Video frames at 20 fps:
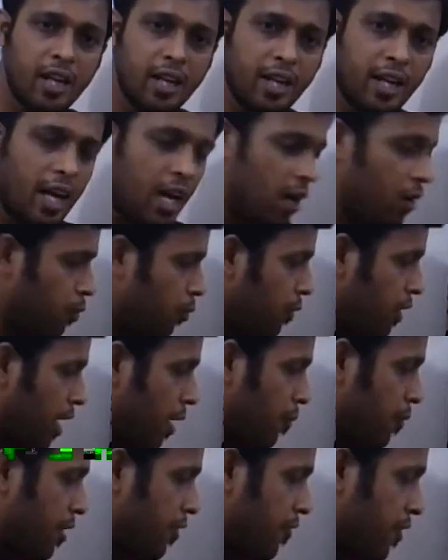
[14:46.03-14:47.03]
Now we
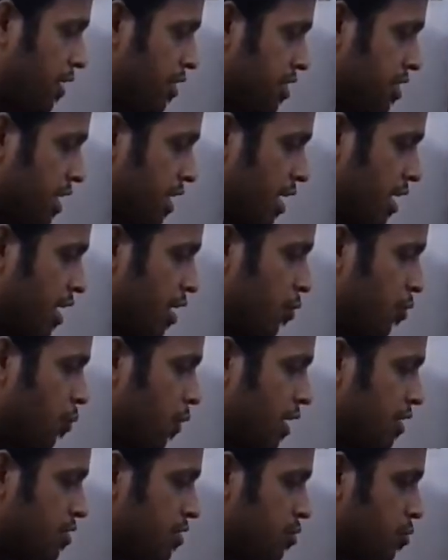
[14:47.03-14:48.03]
have differentiated it
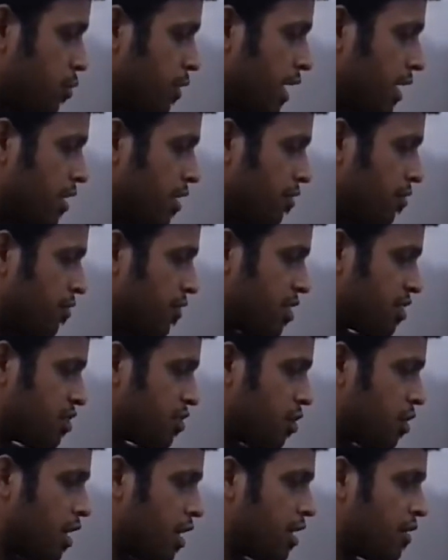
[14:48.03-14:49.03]
once to get the first
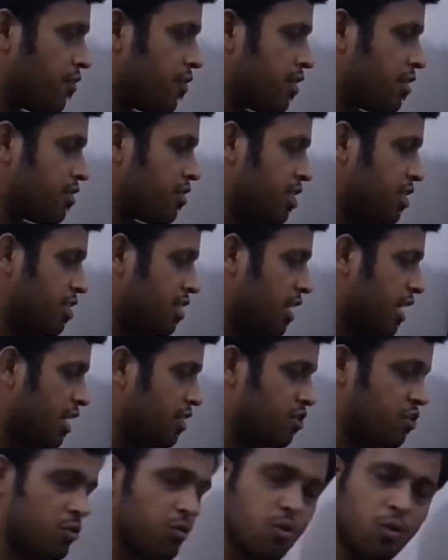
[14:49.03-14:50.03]
order differentiation
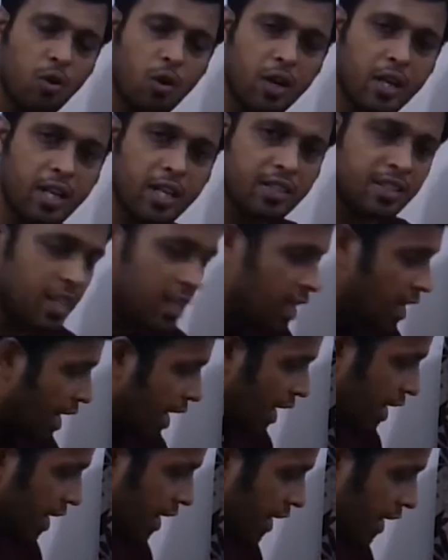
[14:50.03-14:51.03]
as 2 cot x,
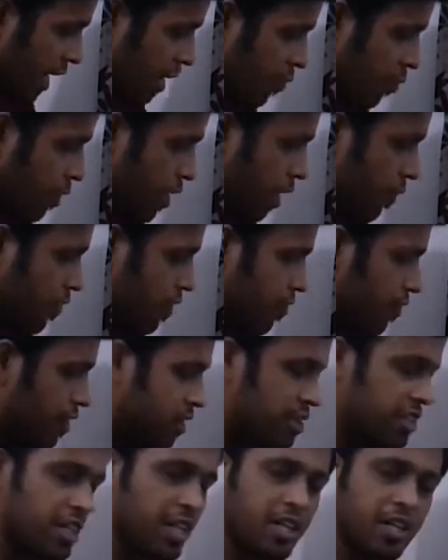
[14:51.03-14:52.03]
and again we have
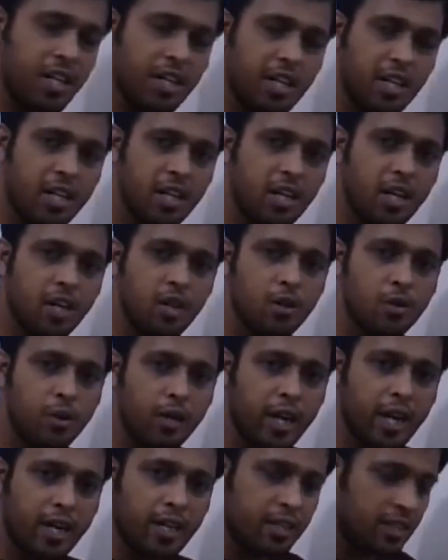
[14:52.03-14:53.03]
differentiated it to
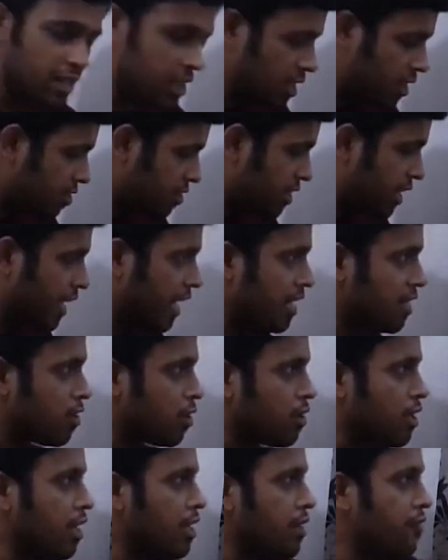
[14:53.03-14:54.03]
get the second
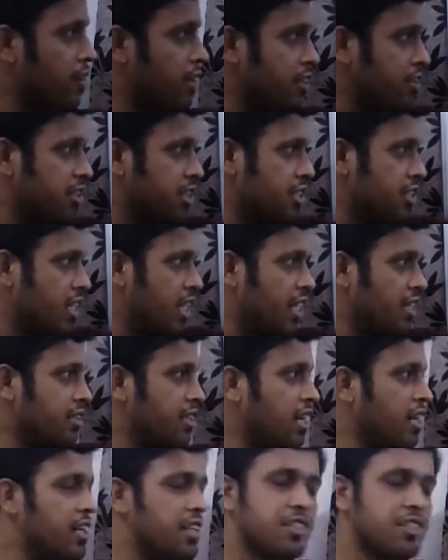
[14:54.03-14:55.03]
order differentiation and
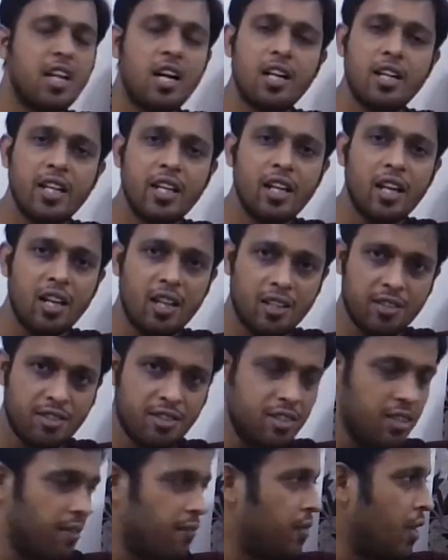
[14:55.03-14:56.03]
the resulting
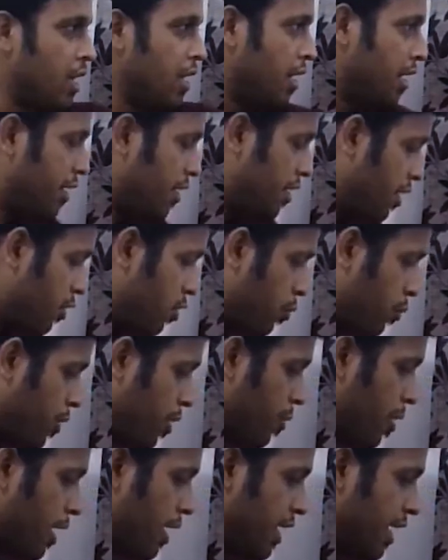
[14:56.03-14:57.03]
answer.
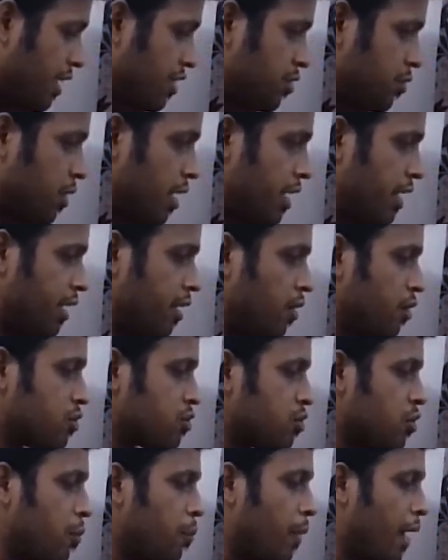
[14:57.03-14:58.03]
d2p by dx square
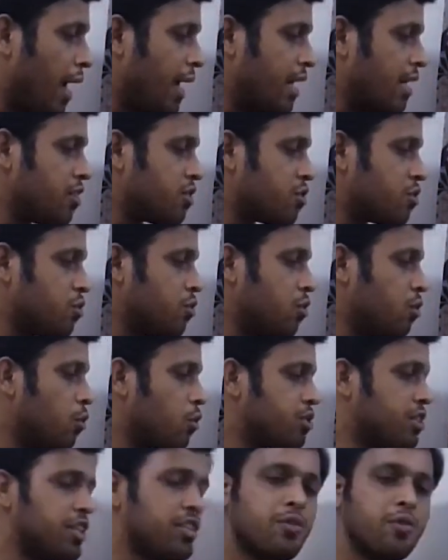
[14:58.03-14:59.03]
equals to minus 2
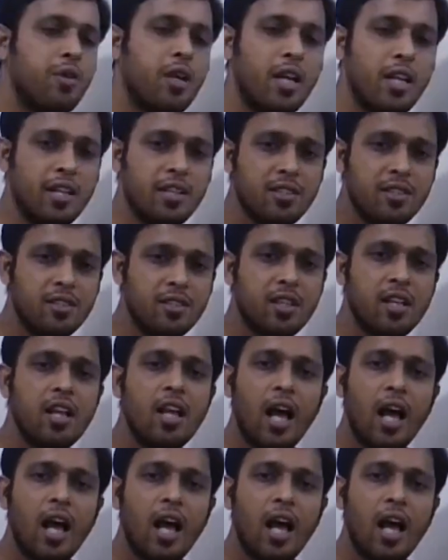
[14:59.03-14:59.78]
cos square x.